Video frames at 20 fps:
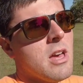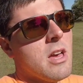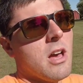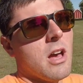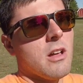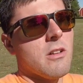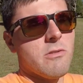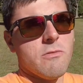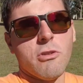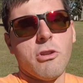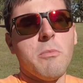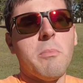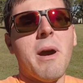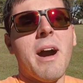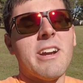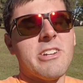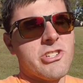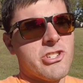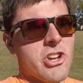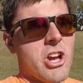a little
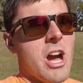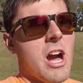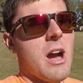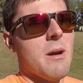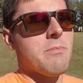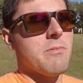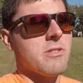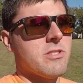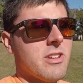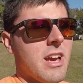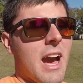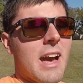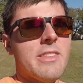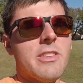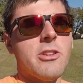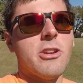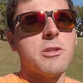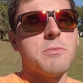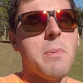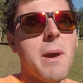body shop, this guy that
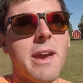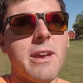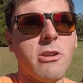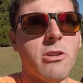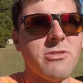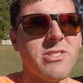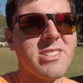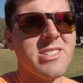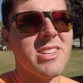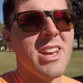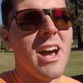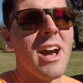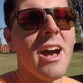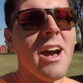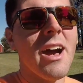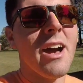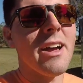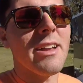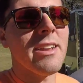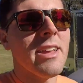does paint on the
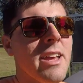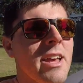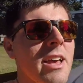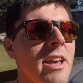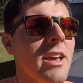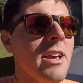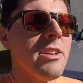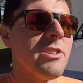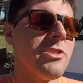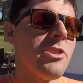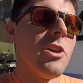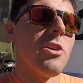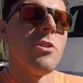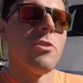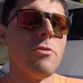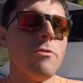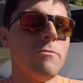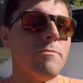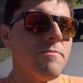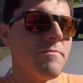side.
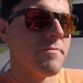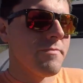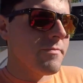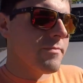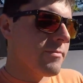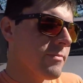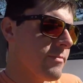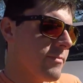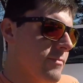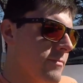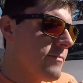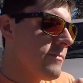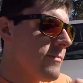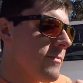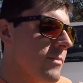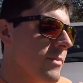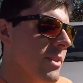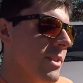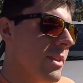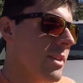So,
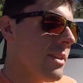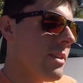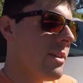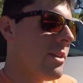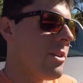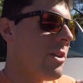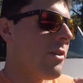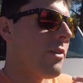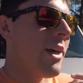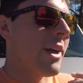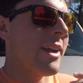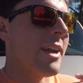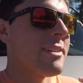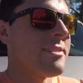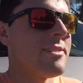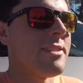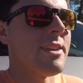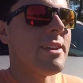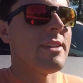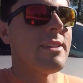like I
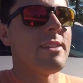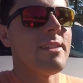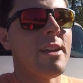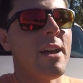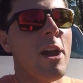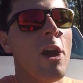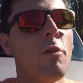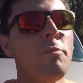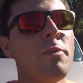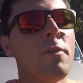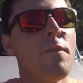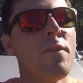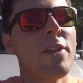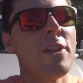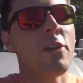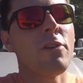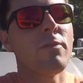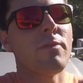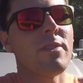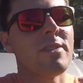said, I hope
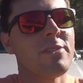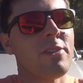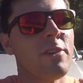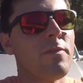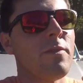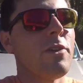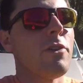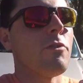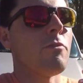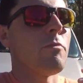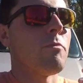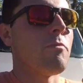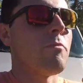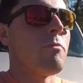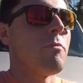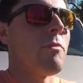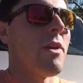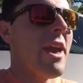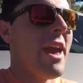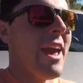this video
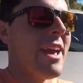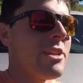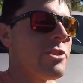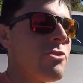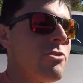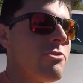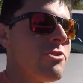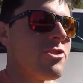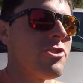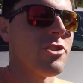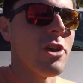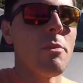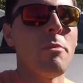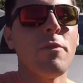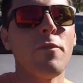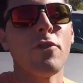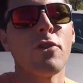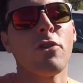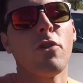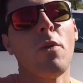answered some
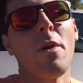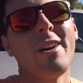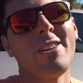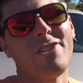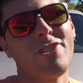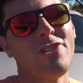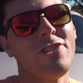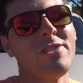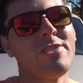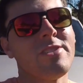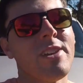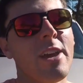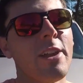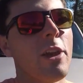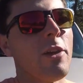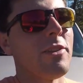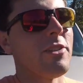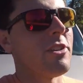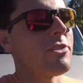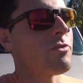of your questions. I know
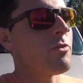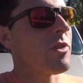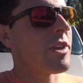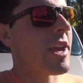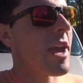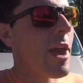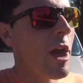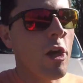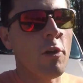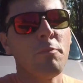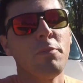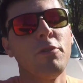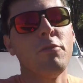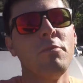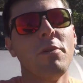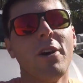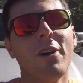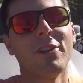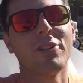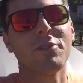it doesn't really help you
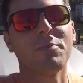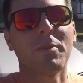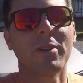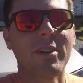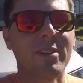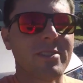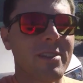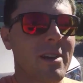much because